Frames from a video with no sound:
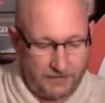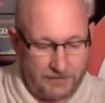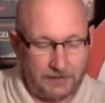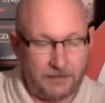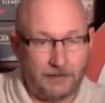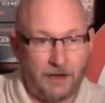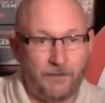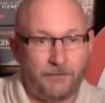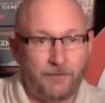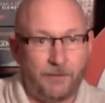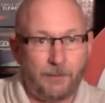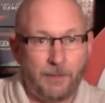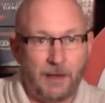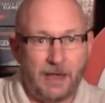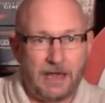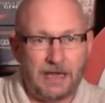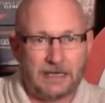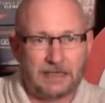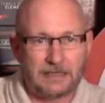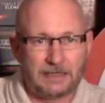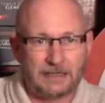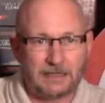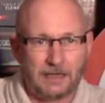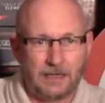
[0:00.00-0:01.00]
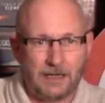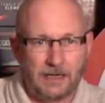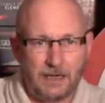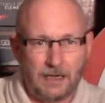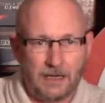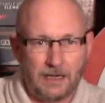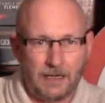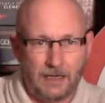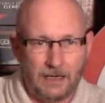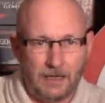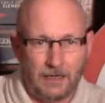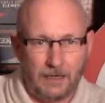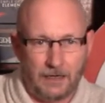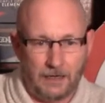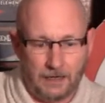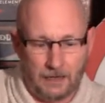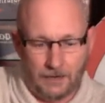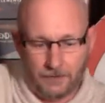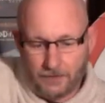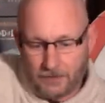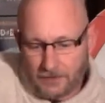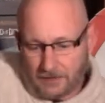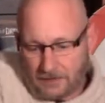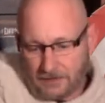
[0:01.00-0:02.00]
is off the base.
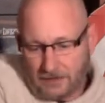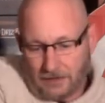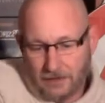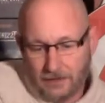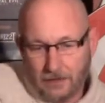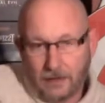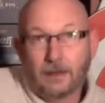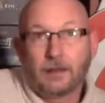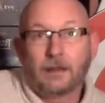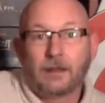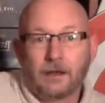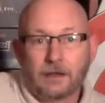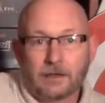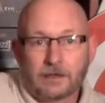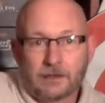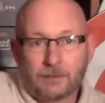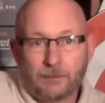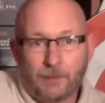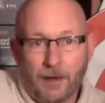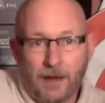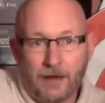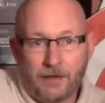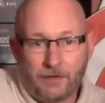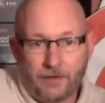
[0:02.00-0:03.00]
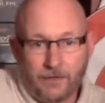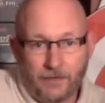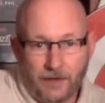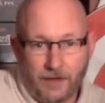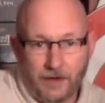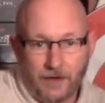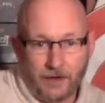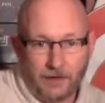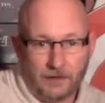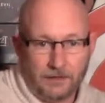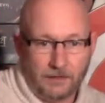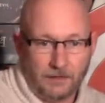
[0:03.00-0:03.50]
You can see the little spider there.